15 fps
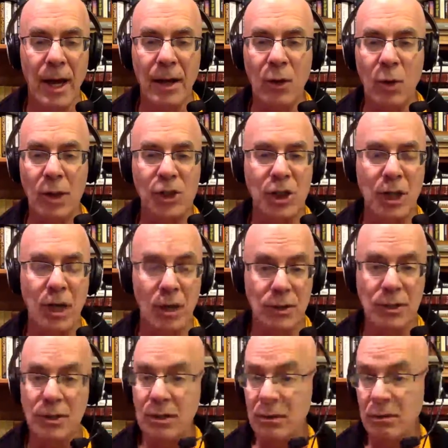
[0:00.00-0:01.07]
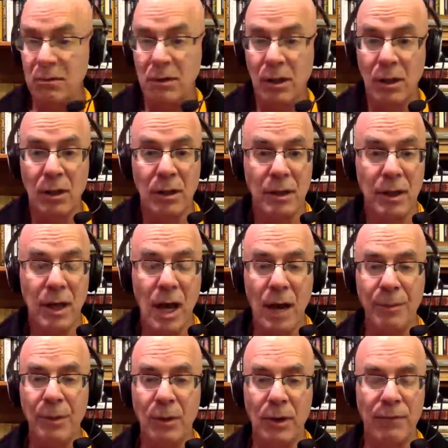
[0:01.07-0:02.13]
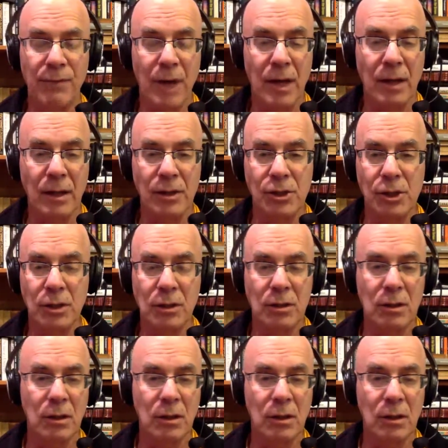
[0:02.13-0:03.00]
And the question, and it's clearly a copyright violation,